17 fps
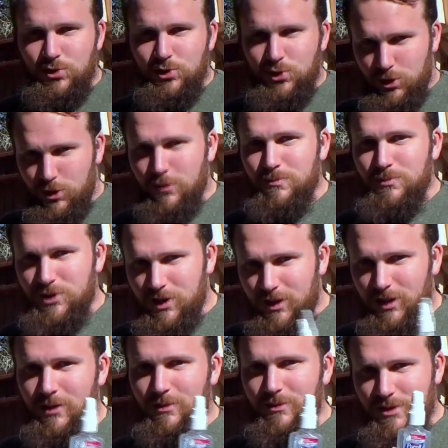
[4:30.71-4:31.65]
germ
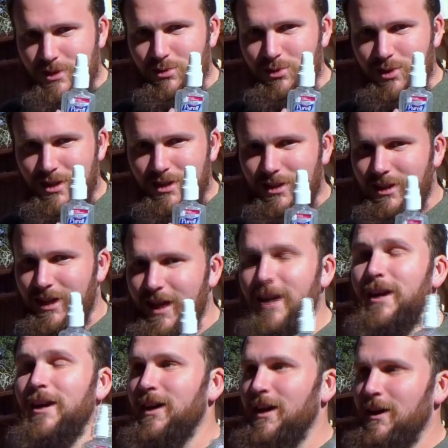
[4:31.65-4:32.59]
gel I was using to
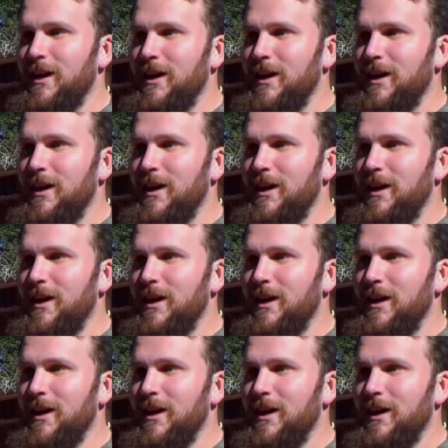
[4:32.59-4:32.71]
light it up.